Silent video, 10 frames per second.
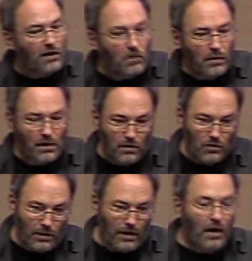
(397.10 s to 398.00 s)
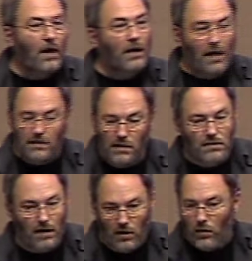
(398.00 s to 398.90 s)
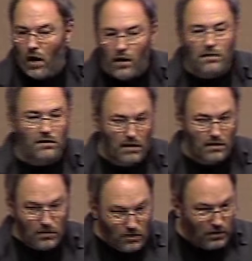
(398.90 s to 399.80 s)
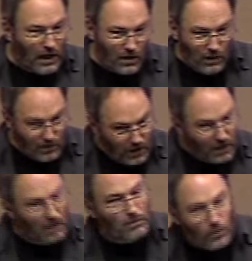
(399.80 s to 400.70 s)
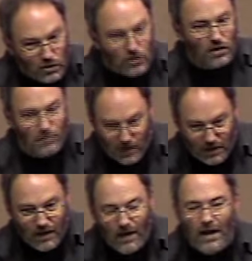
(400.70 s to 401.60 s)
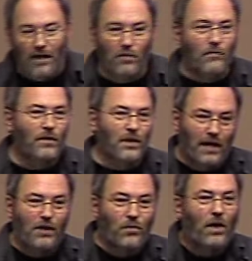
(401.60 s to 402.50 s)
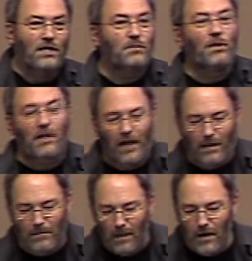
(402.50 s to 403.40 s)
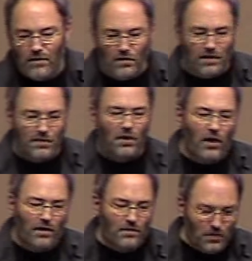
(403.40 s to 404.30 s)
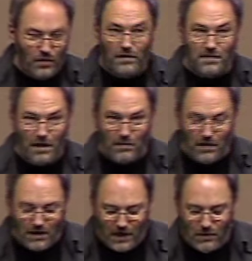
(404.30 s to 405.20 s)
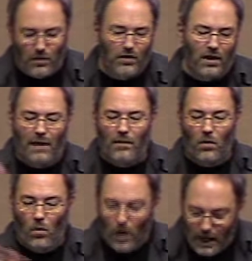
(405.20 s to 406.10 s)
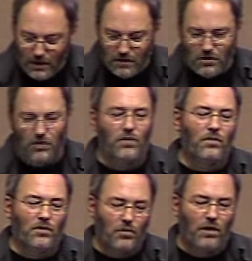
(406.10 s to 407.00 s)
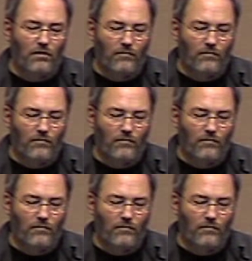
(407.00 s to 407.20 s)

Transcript: of the beat a little bit. Guys like Sonny Rollins tended to do that quite a bit, kind of push the beat, and it'll feel like you'll want to speed up. So let's start doing the same thing again, where you're clapping 1, 2, 3,